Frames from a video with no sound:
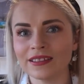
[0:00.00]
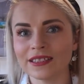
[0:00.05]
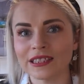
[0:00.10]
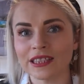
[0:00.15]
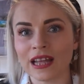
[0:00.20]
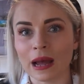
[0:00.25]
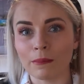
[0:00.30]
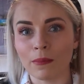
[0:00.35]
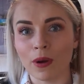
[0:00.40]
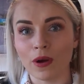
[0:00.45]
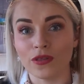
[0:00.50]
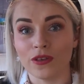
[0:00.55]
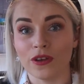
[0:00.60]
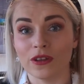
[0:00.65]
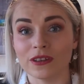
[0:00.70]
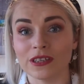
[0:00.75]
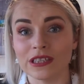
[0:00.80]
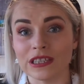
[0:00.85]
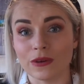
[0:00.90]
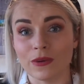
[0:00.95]
that Mothy
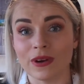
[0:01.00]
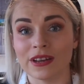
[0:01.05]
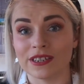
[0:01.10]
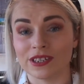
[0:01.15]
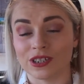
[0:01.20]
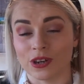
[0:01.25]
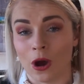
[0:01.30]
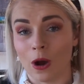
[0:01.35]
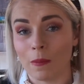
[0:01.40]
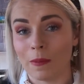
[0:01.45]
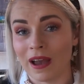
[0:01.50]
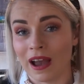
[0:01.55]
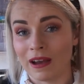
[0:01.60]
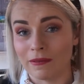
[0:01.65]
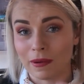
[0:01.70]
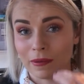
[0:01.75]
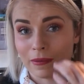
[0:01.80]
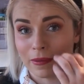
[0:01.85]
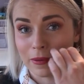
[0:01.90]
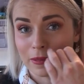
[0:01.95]
and the Squid top.
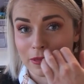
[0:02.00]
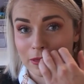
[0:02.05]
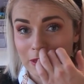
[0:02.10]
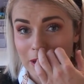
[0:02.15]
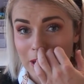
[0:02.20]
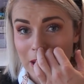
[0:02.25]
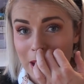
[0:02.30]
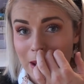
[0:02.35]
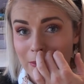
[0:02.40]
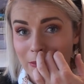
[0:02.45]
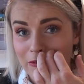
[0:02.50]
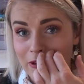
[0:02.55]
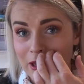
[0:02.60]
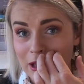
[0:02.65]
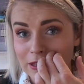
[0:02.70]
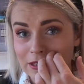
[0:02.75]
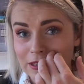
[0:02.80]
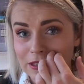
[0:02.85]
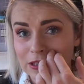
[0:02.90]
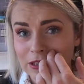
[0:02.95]
Can't remember the name of
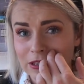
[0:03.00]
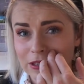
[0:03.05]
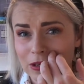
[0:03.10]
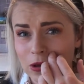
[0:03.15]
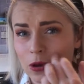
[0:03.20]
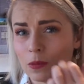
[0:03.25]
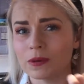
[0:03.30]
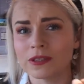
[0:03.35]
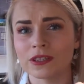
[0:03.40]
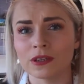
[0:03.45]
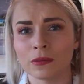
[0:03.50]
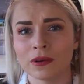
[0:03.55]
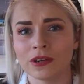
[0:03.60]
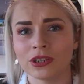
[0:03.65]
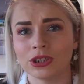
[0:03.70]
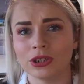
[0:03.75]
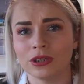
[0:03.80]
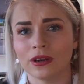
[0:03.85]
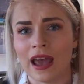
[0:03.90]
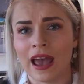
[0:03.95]
it. Scoop of Summer
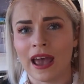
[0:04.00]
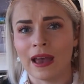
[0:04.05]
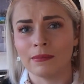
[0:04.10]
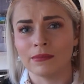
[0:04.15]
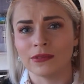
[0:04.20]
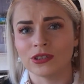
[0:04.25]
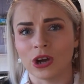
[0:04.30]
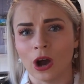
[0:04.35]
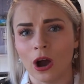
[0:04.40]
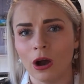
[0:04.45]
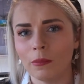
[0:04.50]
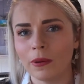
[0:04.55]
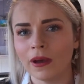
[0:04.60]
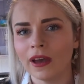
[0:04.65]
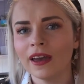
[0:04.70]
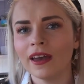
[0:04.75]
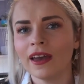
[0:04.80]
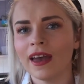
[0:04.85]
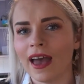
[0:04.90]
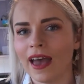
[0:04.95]
top,
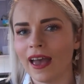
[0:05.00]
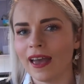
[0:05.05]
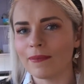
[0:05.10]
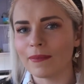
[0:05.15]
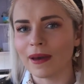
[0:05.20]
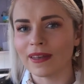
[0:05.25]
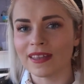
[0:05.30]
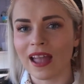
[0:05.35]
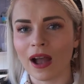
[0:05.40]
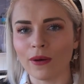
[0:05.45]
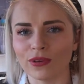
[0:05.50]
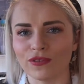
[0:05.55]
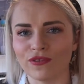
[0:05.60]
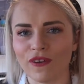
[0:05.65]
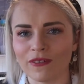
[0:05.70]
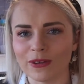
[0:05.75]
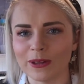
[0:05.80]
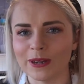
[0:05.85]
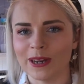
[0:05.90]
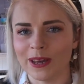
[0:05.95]
and that was
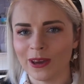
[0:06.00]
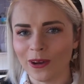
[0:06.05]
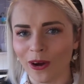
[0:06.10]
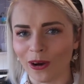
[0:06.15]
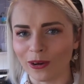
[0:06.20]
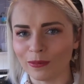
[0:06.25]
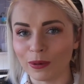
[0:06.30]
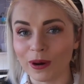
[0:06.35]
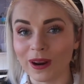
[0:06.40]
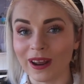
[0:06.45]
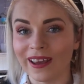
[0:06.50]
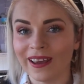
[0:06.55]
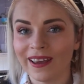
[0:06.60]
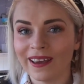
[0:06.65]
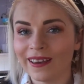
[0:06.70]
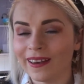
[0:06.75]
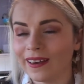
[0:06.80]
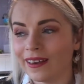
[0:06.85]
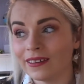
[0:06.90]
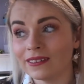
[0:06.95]
very neon, but
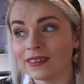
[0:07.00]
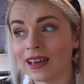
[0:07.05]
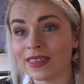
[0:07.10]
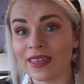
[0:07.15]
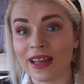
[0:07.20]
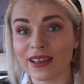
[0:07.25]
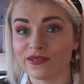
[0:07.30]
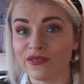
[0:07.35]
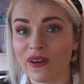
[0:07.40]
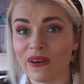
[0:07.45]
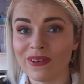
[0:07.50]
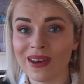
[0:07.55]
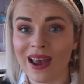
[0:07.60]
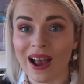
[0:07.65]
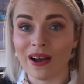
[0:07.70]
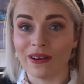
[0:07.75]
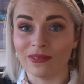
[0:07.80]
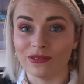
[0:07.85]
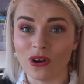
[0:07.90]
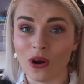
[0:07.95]
that's very
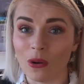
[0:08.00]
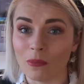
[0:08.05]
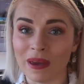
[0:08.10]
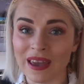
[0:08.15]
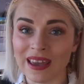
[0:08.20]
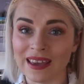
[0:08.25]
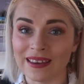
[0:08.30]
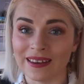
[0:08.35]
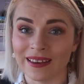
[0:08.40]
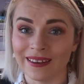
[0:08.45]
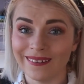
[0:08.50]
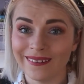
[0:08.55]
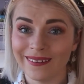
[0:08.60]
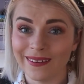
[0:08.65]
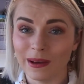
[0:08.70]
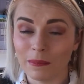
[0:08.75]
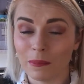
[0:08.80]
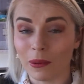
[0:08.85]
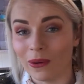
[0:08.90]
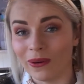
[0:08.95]
not me,
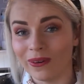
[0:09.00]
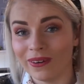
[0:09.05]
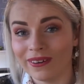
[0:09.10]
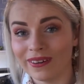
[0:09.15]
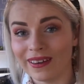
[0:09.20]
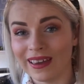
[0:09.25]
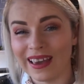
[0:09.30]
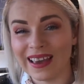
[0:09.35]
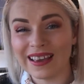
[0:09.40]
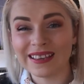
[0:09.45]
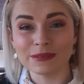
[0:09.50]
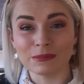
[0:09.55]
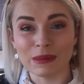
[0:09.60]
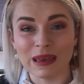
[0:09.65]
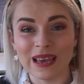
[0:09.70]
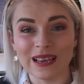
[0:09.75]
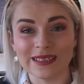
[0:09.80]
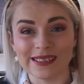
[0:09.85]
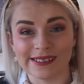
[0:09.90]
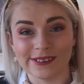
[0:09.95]
but it is
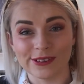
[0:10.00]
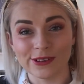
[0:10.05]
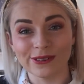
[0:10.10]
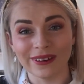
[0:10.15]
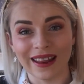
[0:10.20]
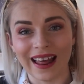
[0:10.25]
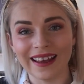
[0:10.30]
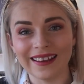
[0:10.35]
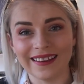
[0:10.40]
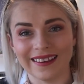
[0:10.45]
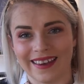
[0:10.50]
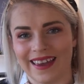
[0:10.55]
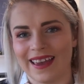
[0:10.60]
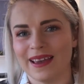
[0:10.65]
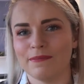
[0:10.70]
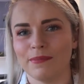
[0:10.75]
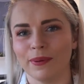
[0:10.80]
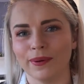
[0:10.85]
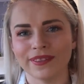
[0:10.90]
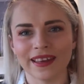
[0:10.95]
me because I do like
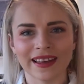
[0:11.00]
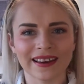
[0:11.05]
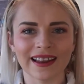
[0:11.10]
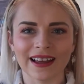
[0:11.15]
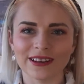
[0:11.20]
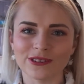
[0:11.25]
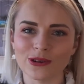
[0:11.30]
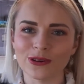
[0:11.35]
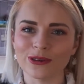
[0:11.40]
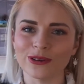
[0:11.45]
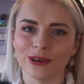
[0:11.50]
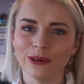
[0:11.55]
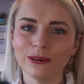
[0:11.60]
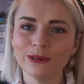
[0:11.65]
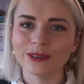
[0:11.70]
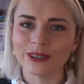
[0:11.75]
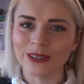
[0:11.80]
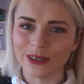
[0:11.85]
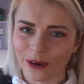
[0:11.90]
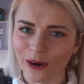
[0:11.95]
it, but then I don't
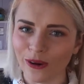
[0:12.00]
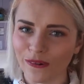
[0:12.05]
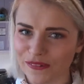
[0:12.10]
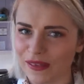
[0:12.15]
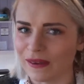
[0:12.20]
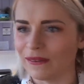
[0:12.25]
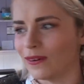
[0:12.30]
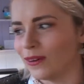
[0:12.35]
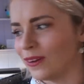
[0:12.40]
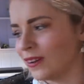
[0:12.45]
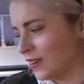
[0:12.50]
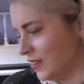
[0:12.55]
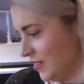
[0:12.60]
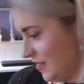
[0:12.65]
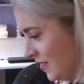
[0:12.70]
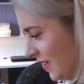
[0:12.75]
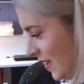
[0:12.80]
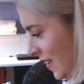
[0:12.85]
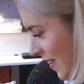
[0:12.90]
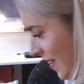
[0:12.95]
usually go for them
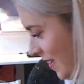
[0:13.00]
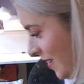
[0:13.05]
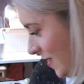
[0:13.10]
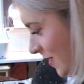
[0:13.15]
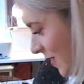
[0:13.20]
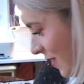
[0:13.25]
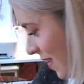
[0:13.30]
colours. So